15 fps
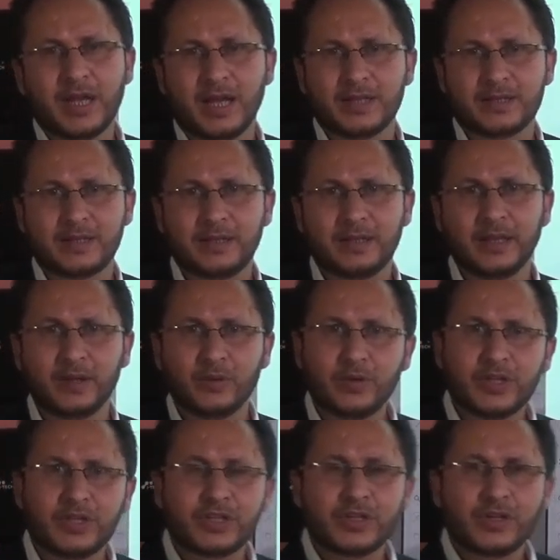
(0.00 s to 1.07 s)
acid in
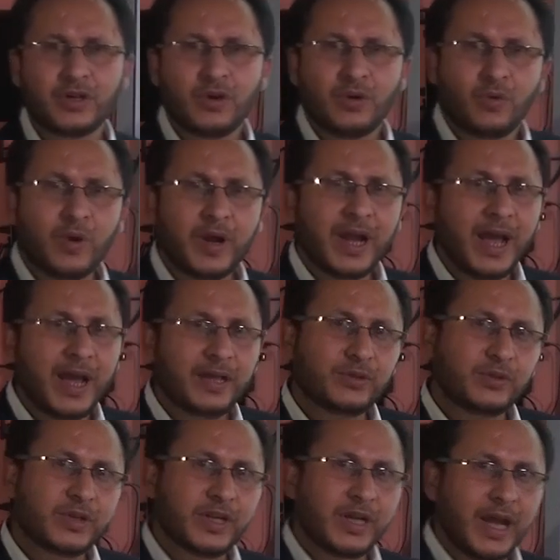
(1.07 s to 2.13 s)
which one
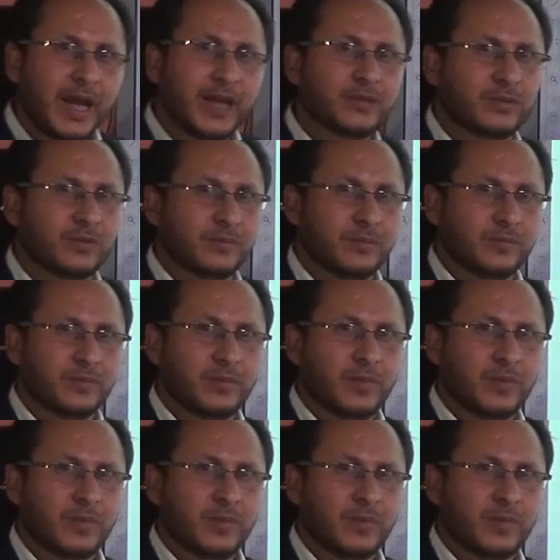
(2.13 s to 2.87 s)
hydrogen atom